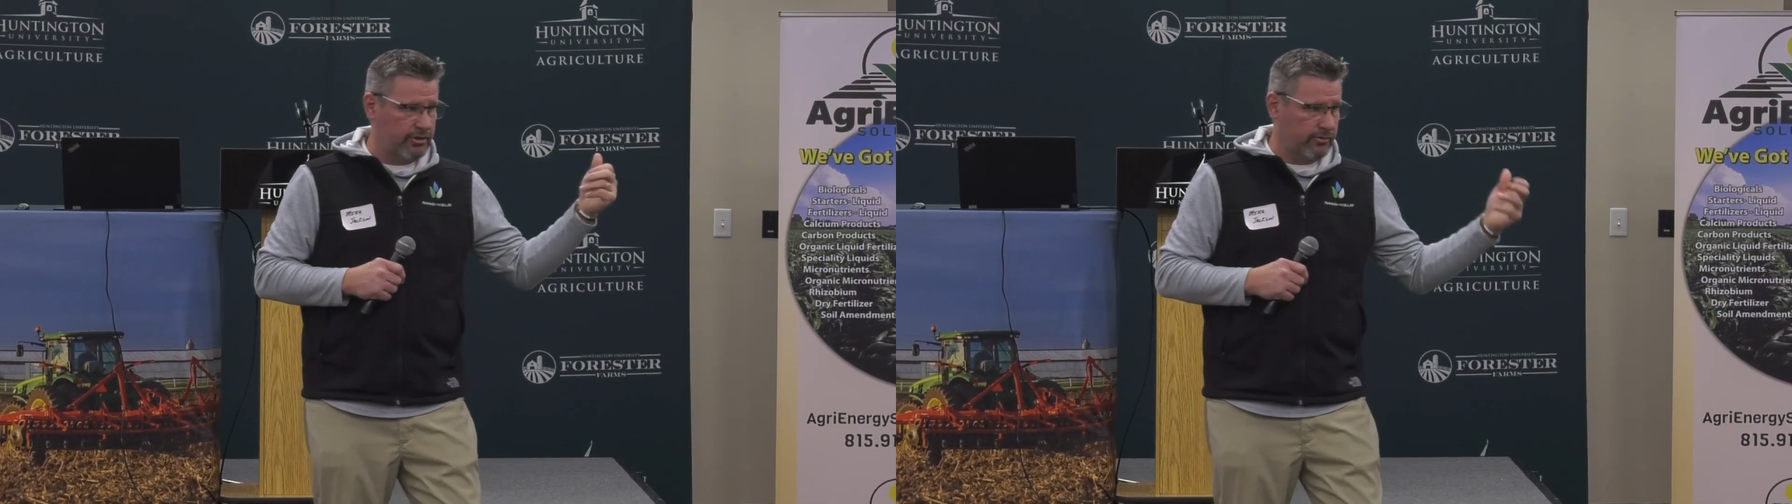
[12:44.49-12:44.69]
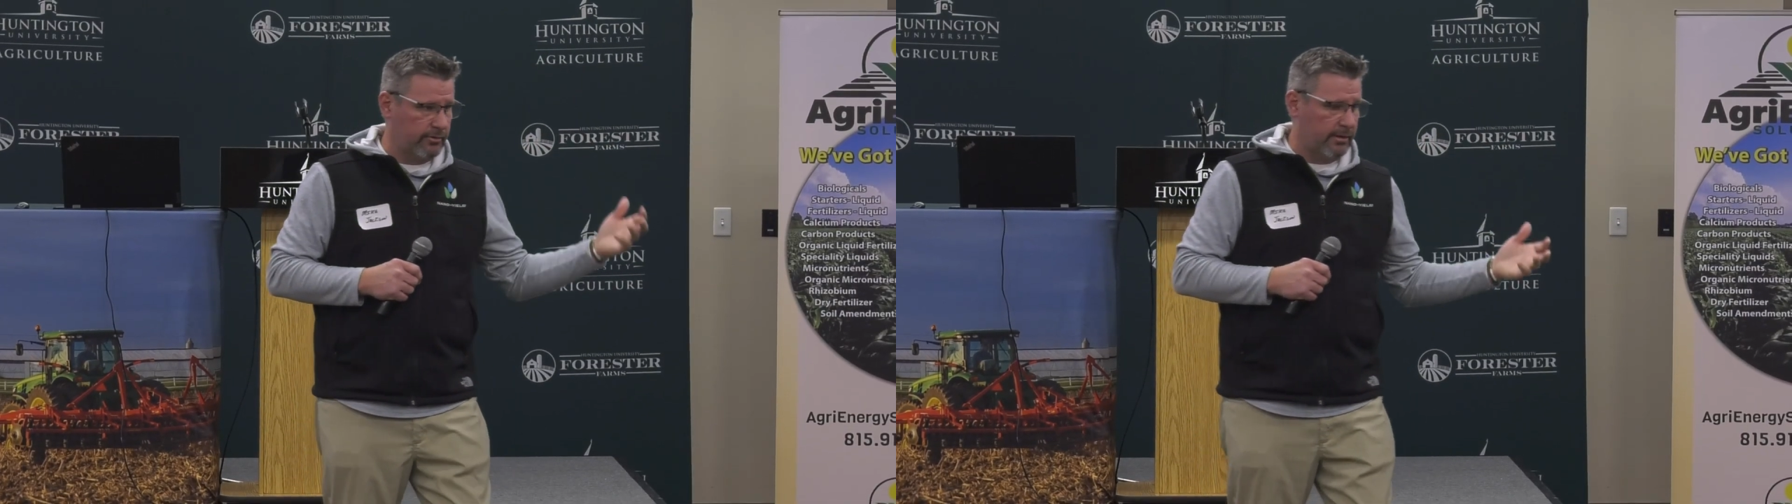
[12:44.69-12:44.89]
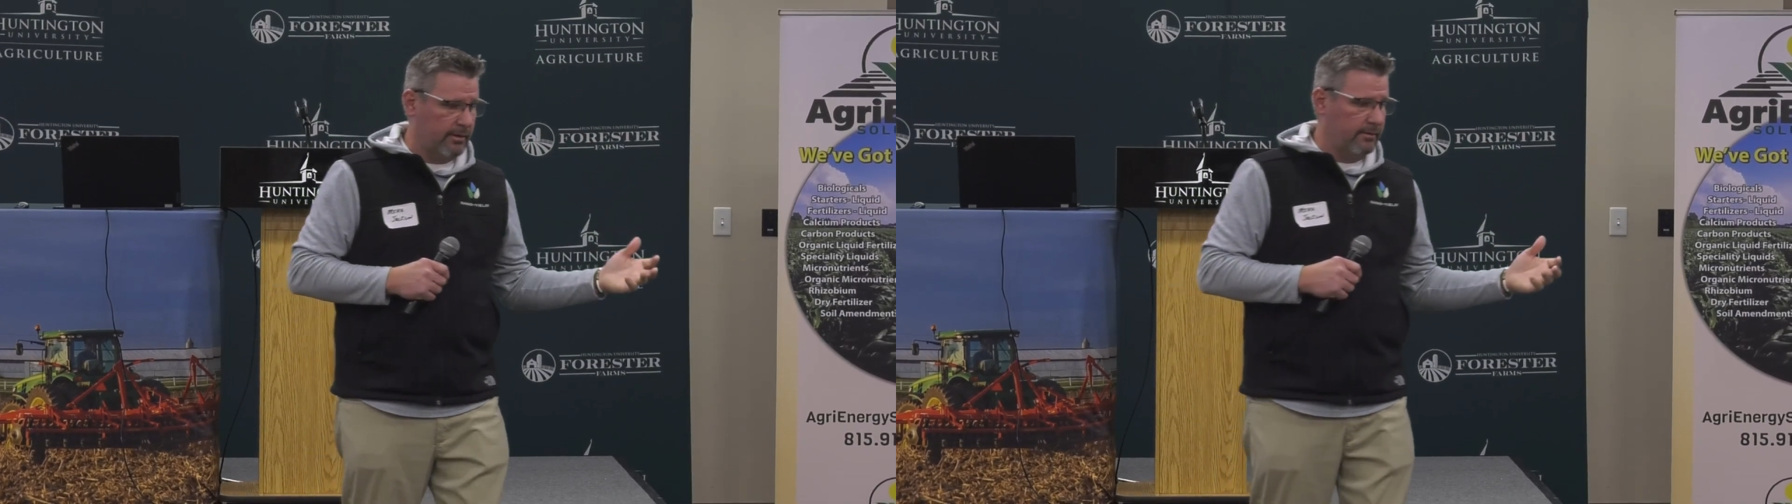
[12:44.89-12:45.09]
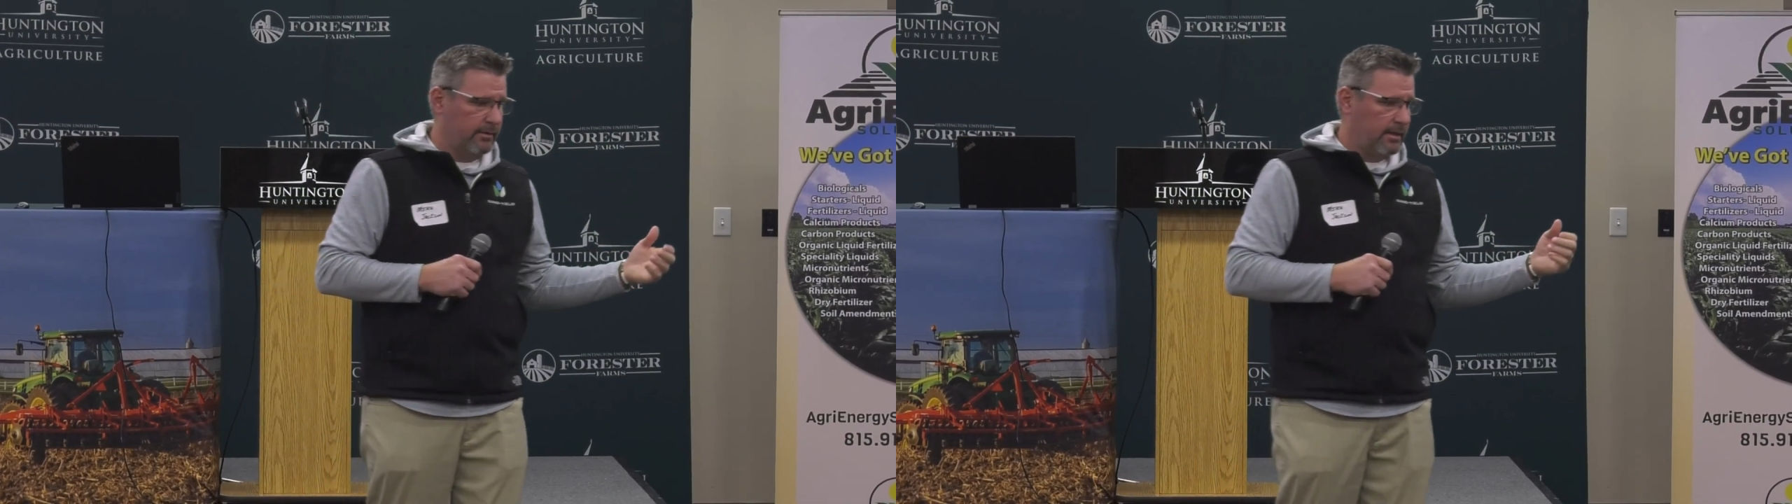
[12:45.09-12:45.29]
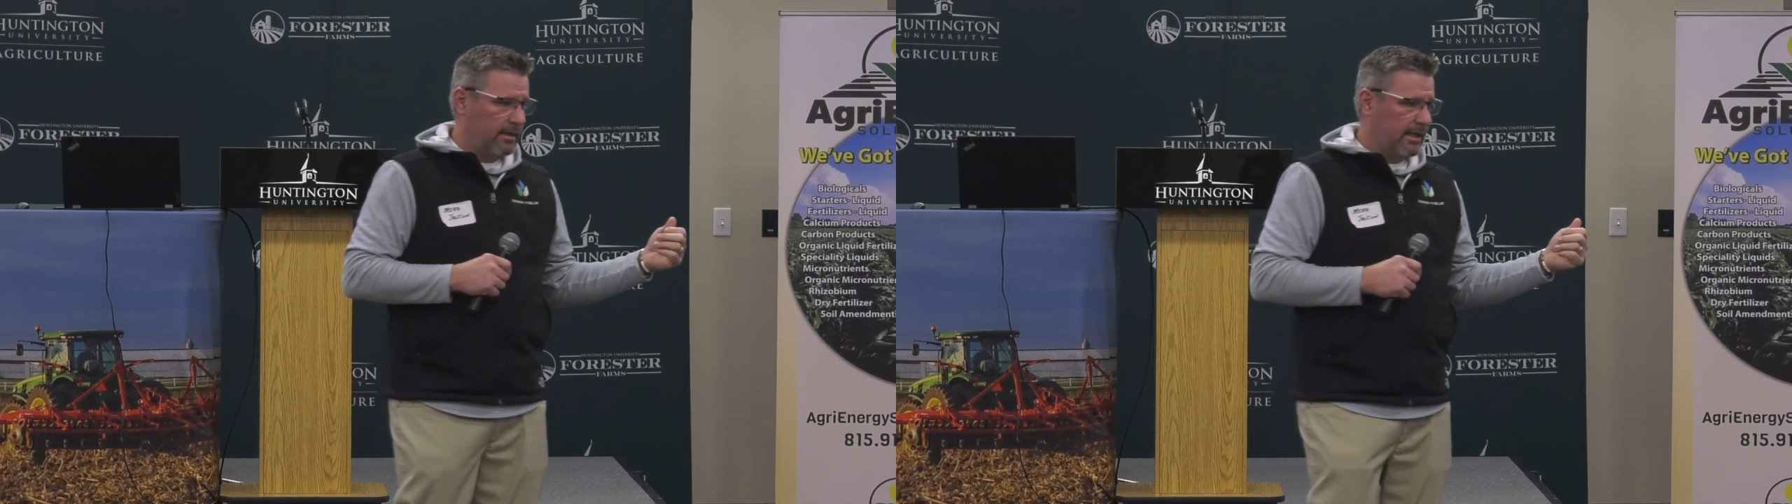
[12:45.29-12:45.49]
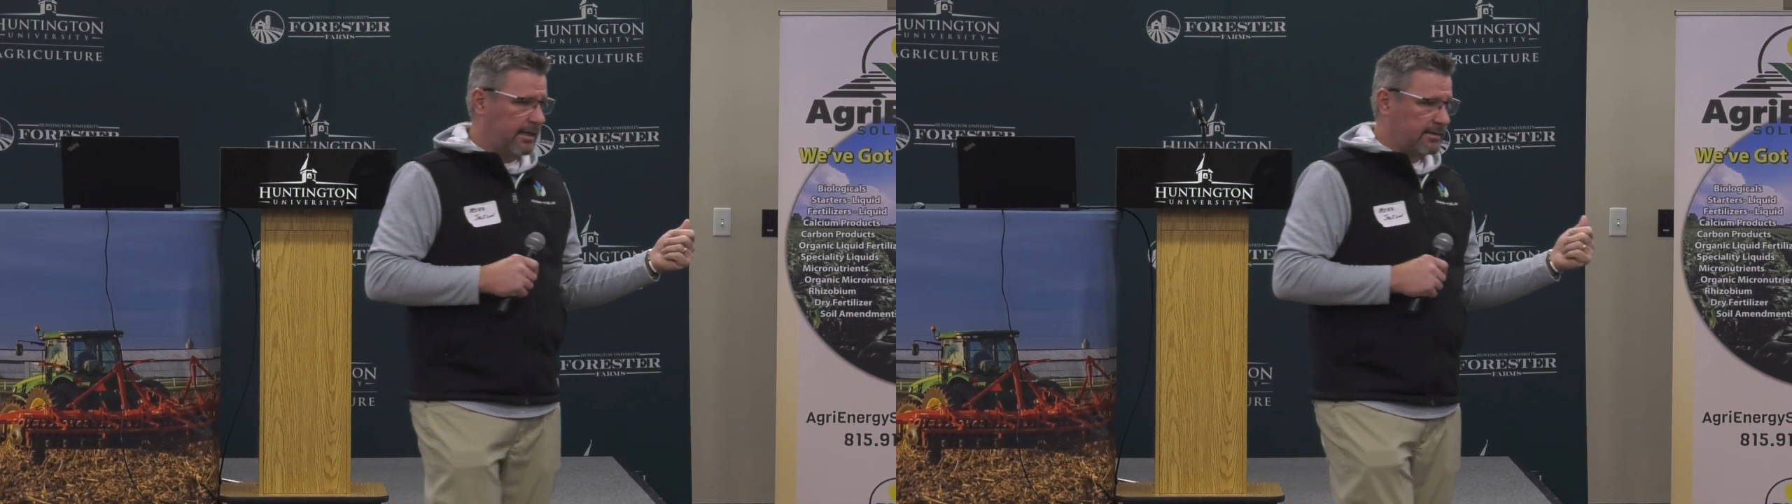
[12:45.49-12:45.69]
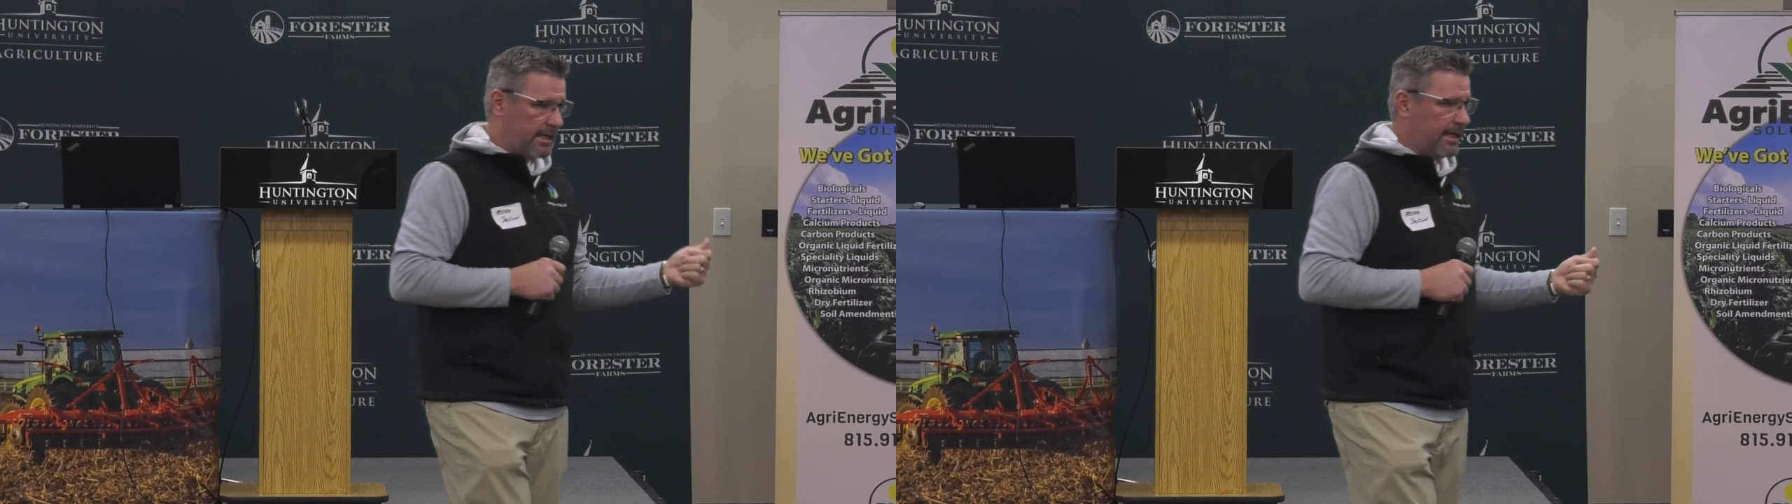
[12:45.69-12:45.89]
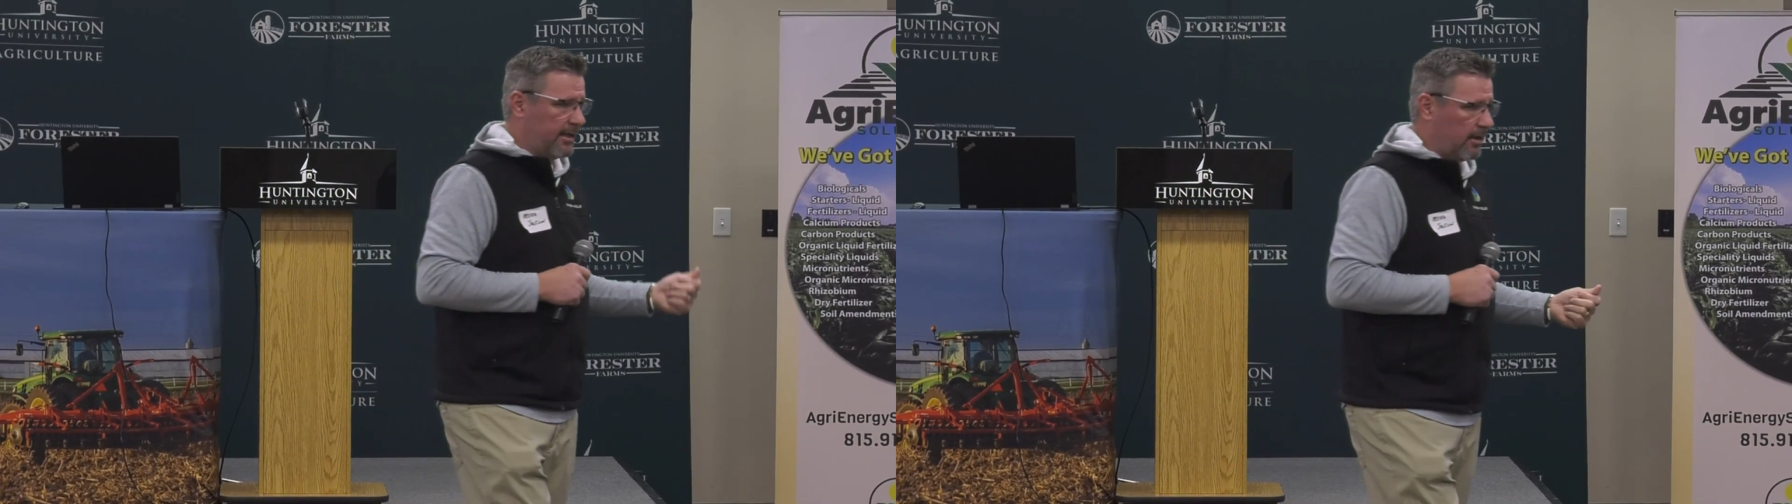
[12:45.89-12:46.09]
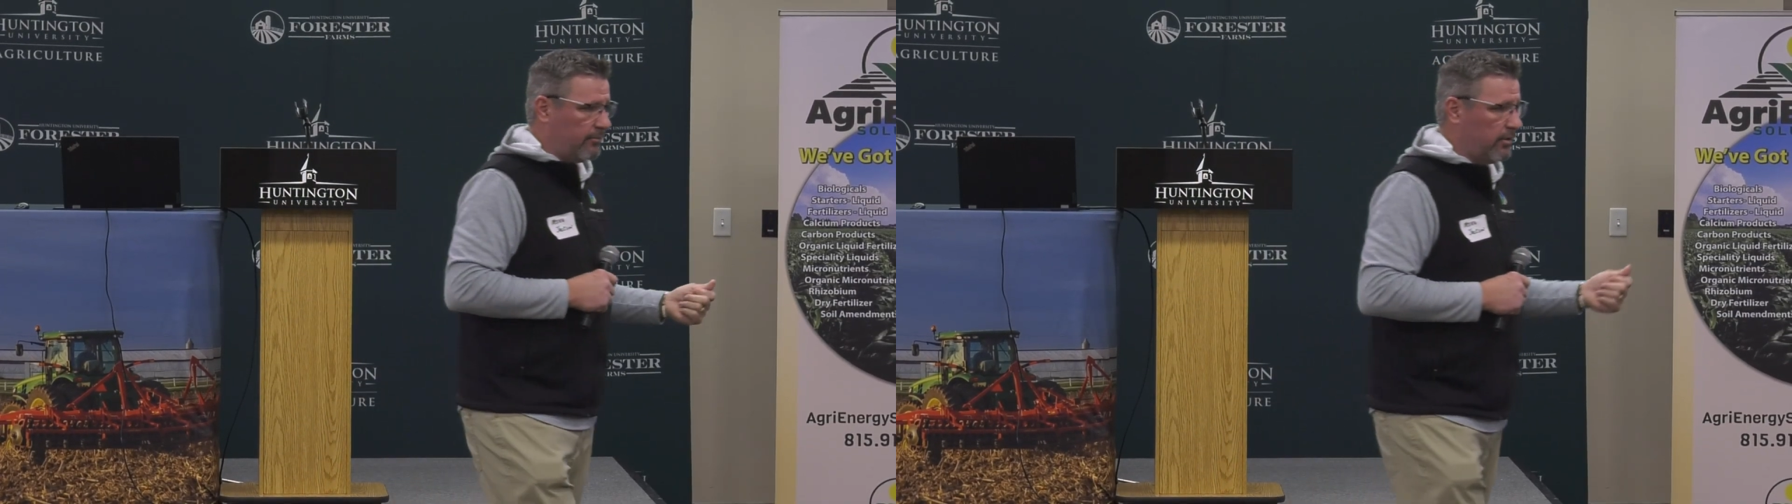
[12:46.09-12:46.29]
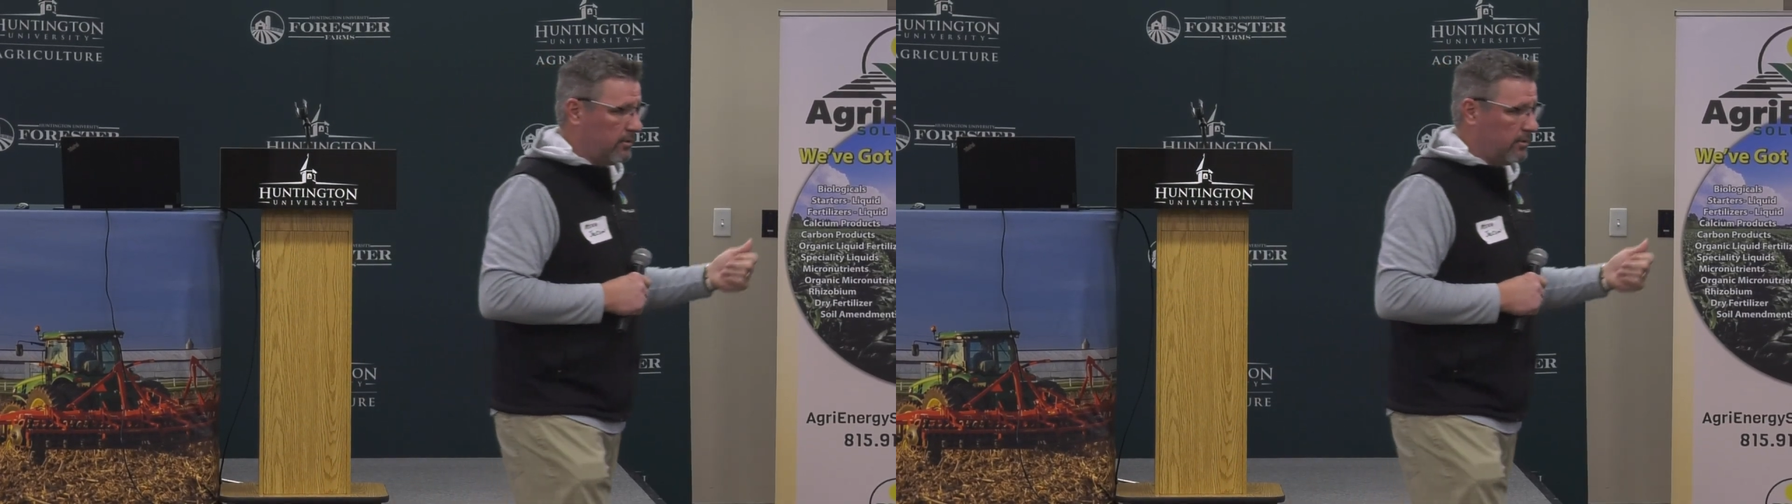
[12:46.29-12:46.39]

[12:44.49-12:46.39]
or tie up,